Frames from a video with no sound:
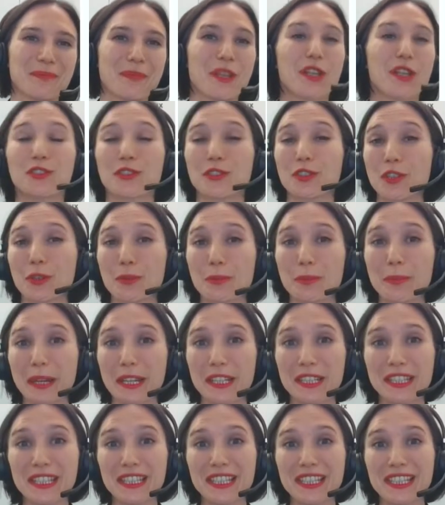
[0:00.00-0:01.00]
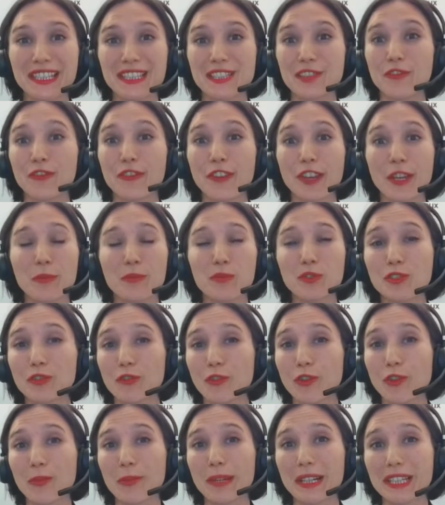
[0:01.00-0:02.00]
The company is famous
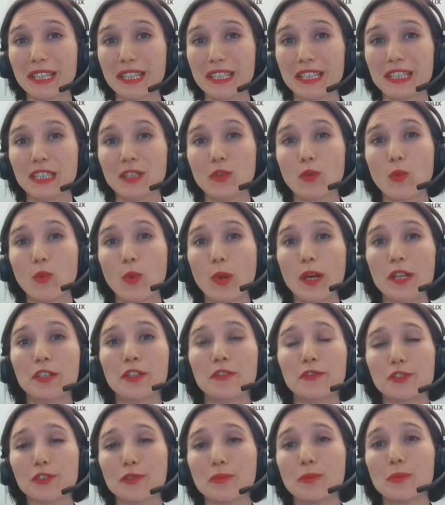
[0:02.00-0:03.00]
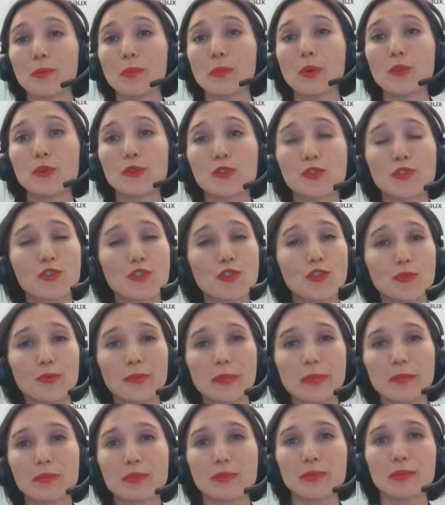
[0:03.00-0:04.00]
for marketing one of the most
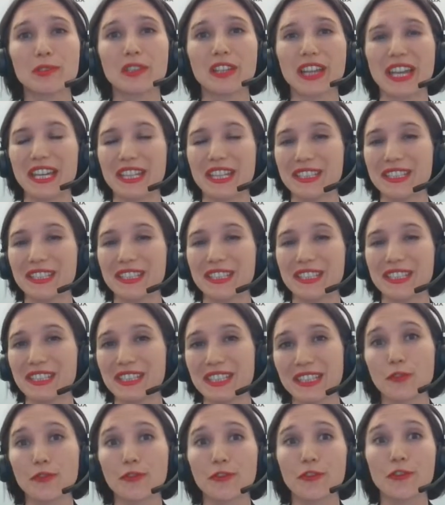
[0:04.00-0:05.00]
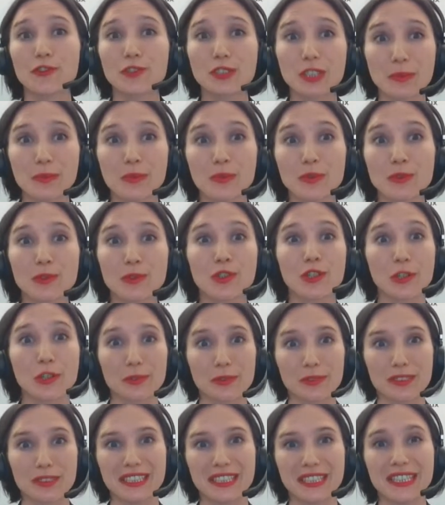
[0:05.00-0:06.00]
durable and yet affordable
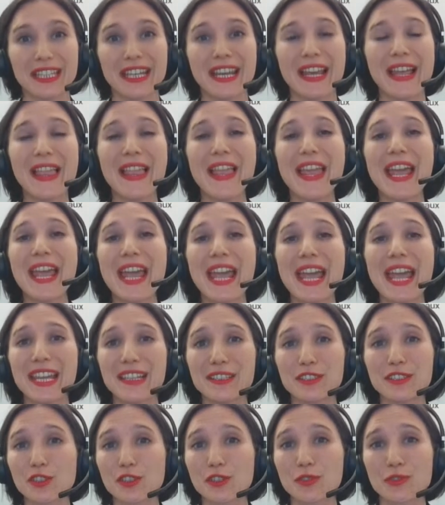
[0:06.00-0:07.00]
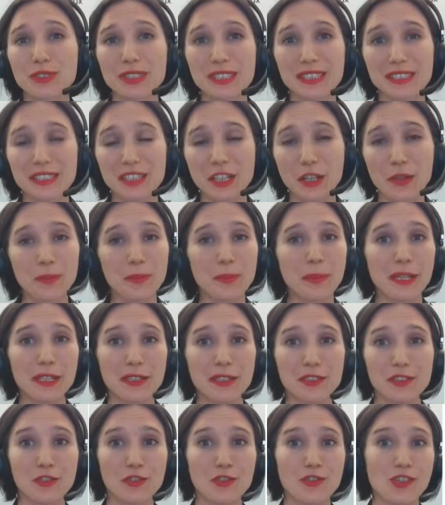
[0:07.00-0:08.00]
clothing. And so this campaign
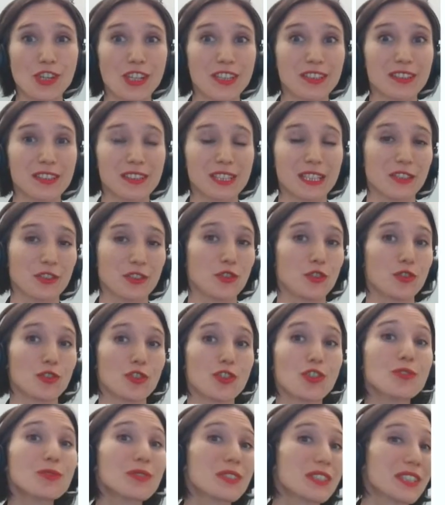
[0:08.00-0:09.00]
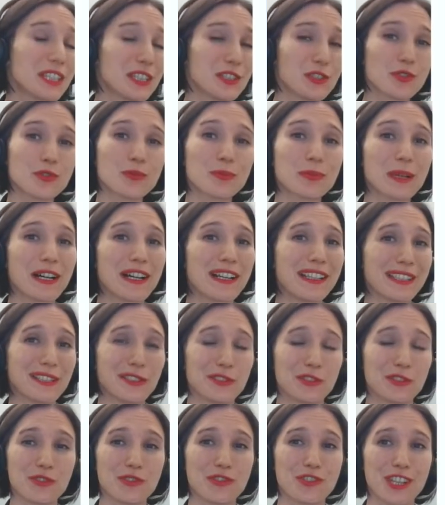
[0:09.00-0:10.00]
suggests that you don't need to buy a
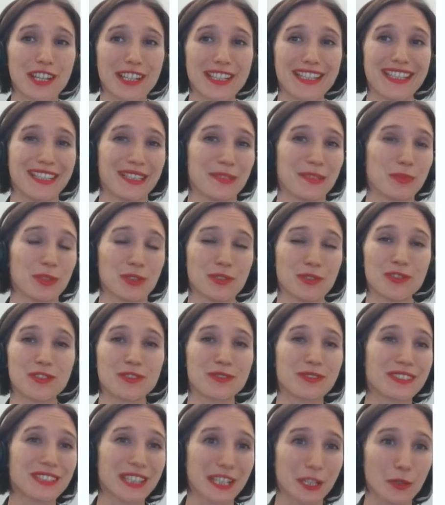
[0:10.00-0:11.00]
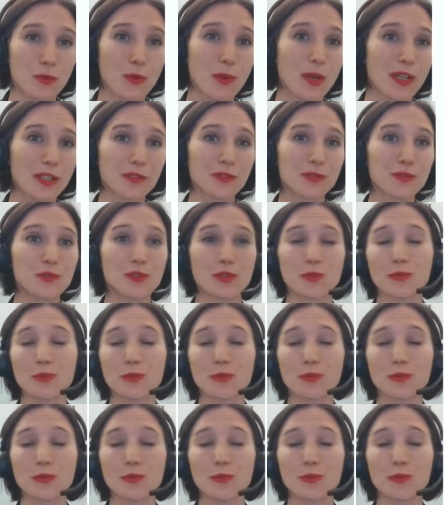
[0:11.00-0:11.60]
new jacket, but take the